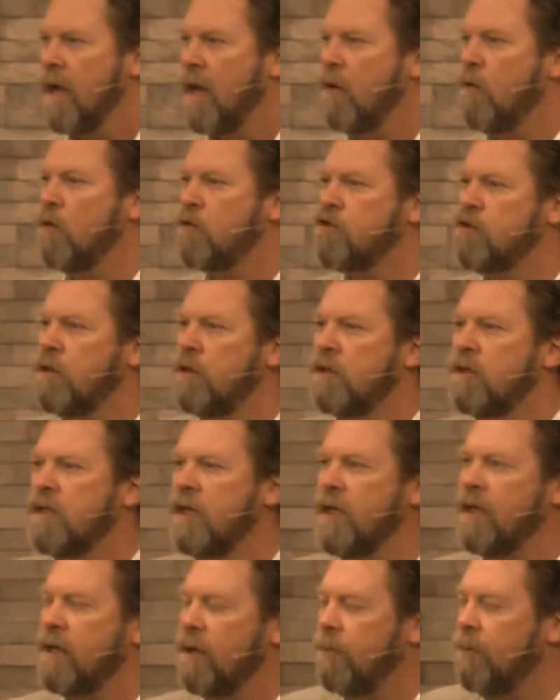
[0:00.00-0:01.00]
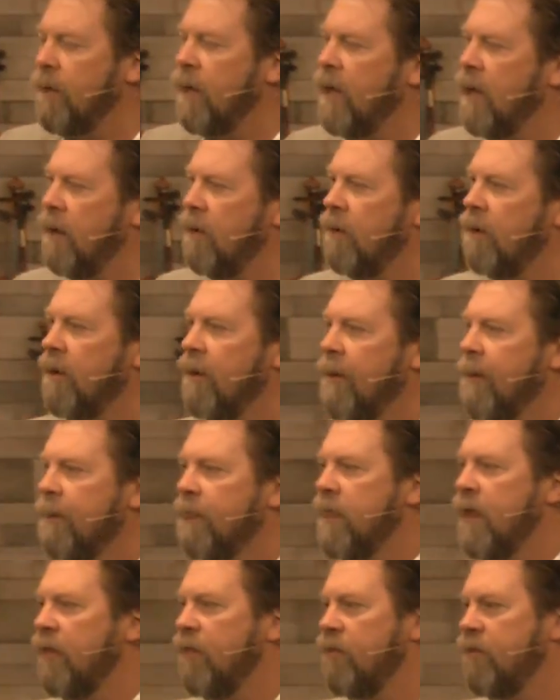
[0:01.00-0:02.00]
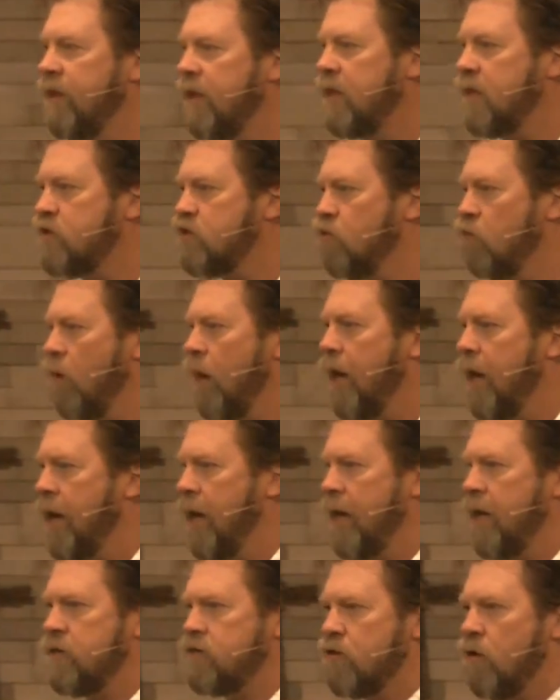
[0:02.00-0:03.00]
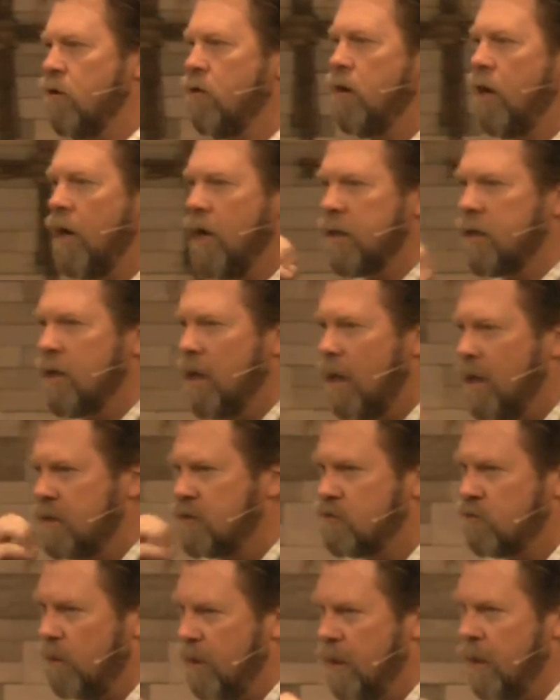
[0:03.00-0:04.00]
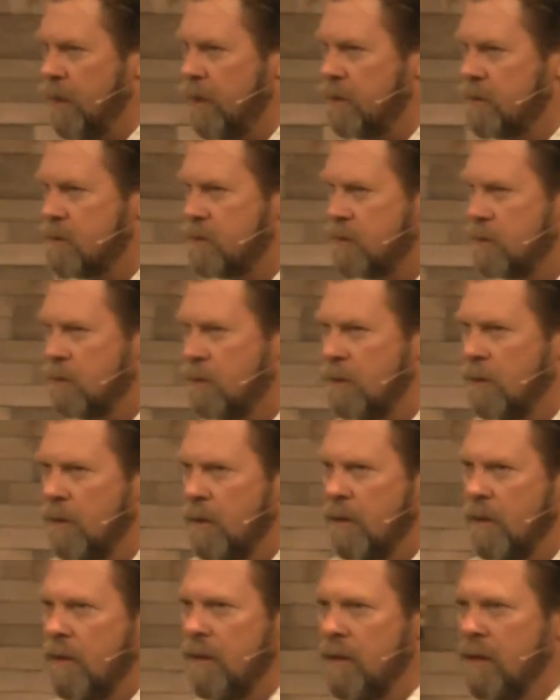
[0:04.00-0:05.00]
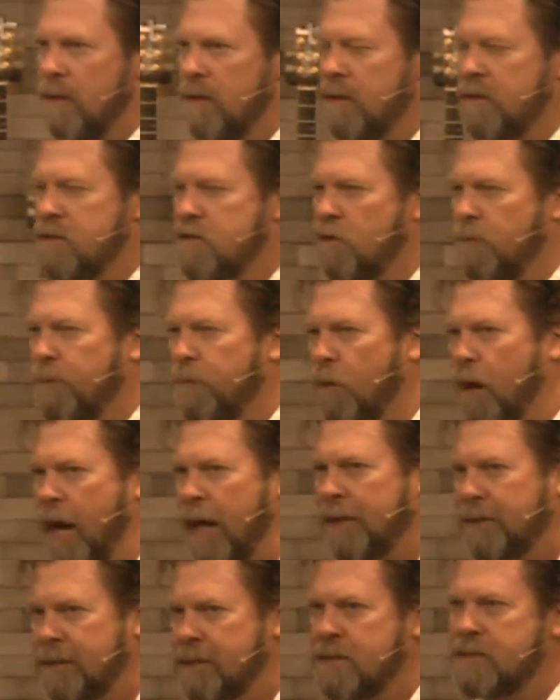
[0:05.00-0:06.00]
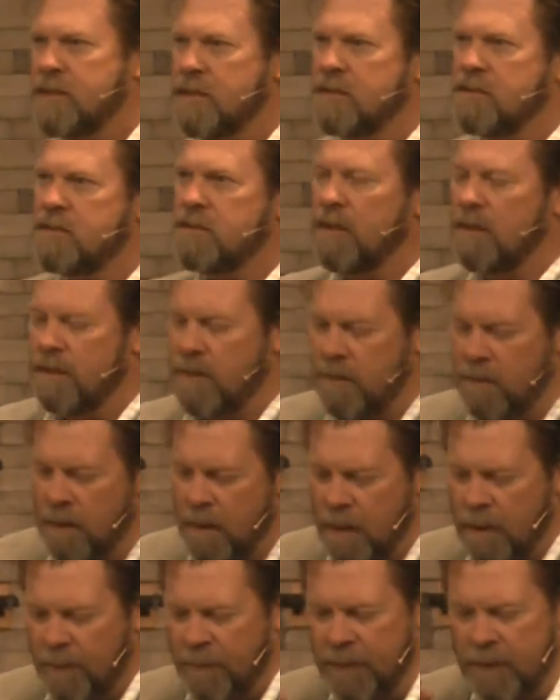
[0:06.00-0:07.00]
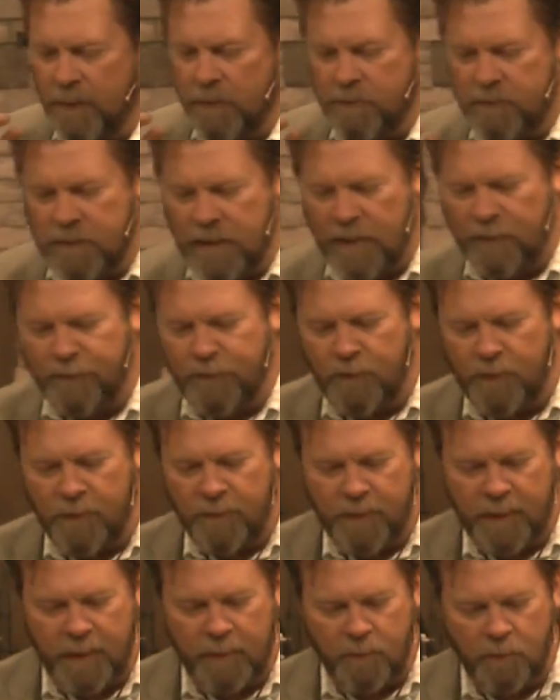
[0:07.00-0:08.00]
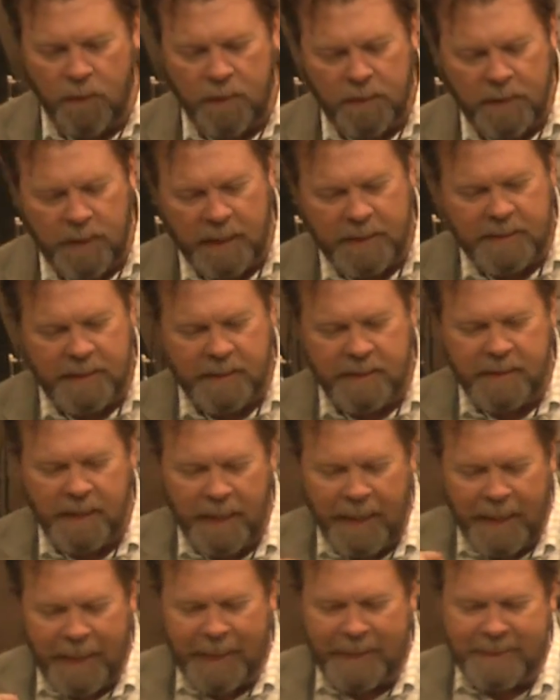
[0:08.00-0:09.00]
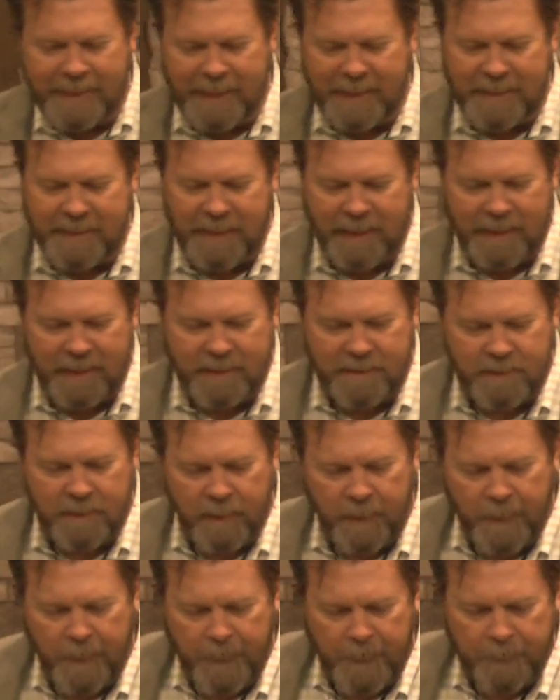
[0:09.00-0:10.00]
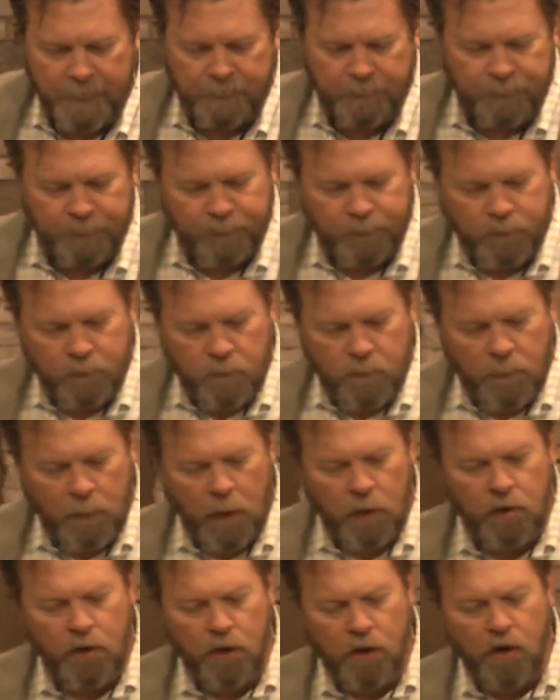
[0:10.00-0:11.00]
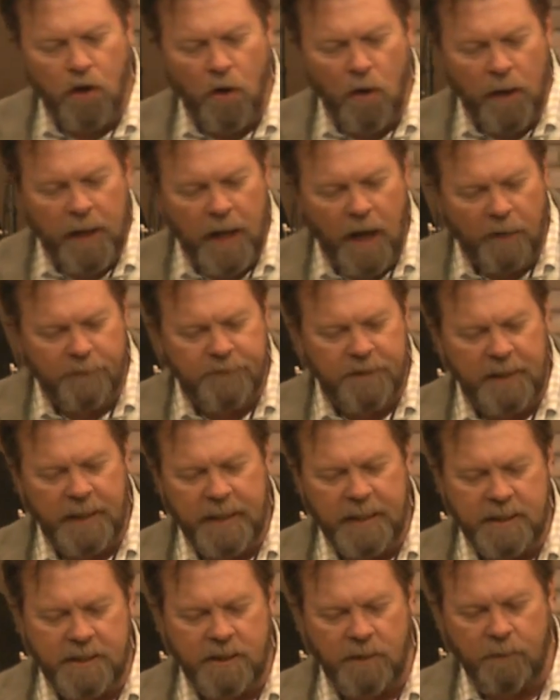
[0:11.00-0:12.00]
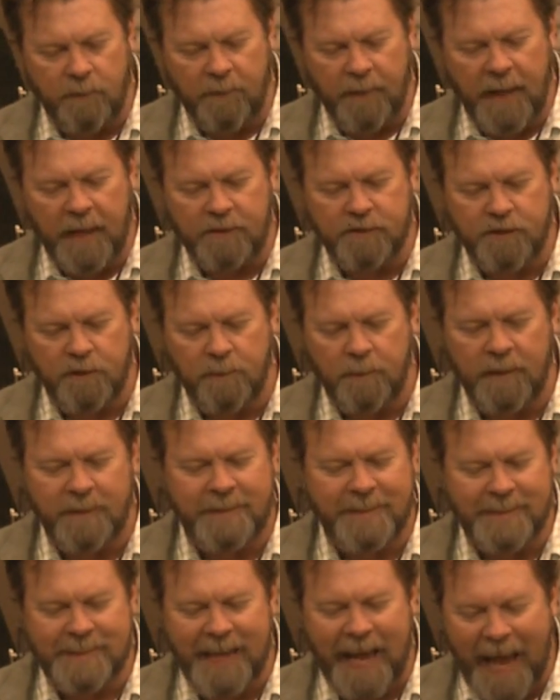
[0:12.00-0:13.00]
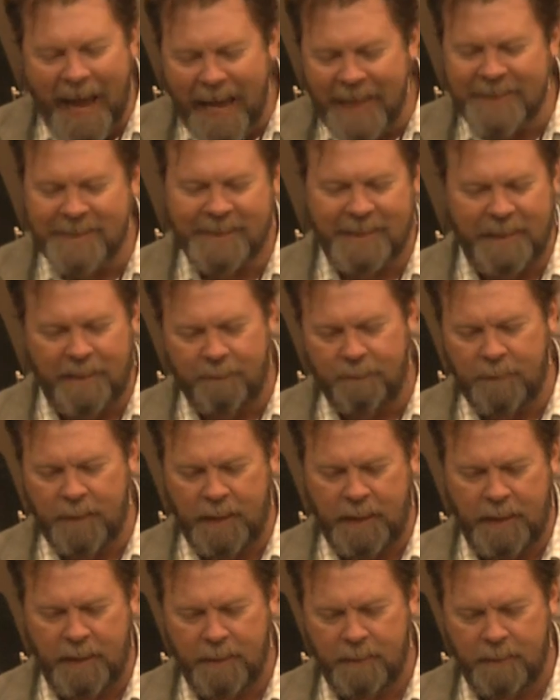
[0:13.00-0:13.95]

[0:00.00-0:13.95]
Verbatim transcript: I want you to think about that these ways are not God's ways. These are practices that are different than what God says. And he says this, you're going off to Egypt without so much as asking me.